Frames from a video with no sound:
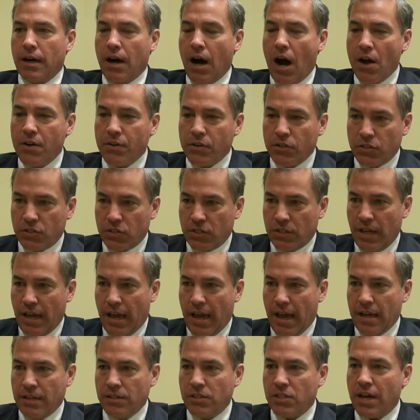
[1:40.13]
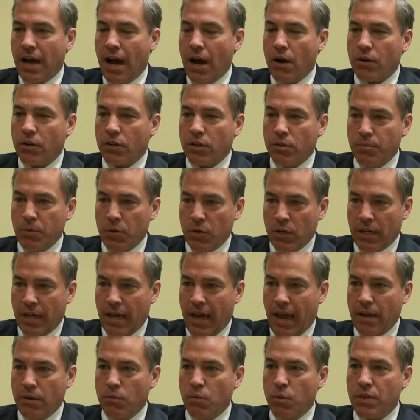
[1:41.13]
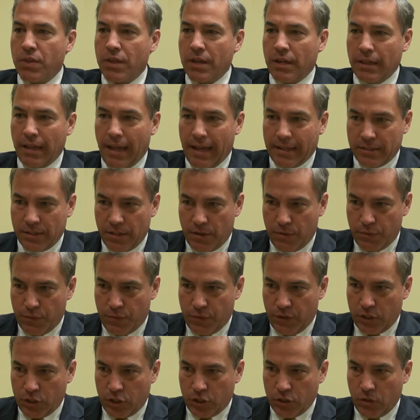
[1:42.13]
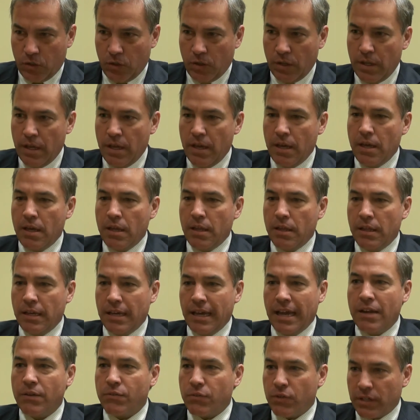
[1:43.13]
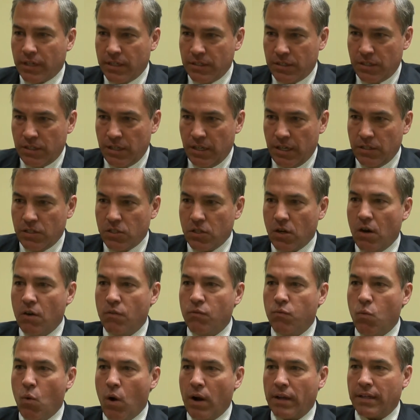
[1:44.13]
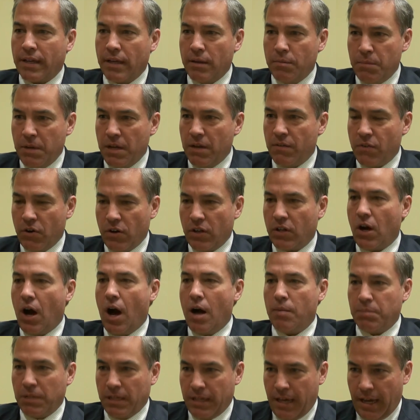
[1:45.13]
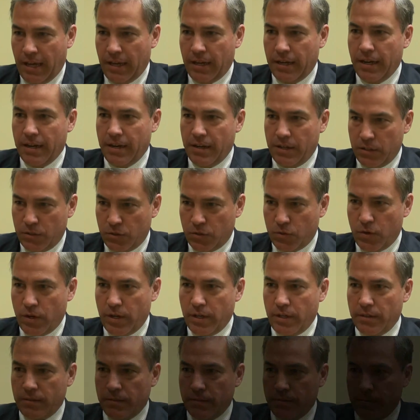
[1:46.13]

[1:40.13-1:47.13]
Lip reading: understands how to communicate with an elected official, the intricacies of what can be a very complicated industry.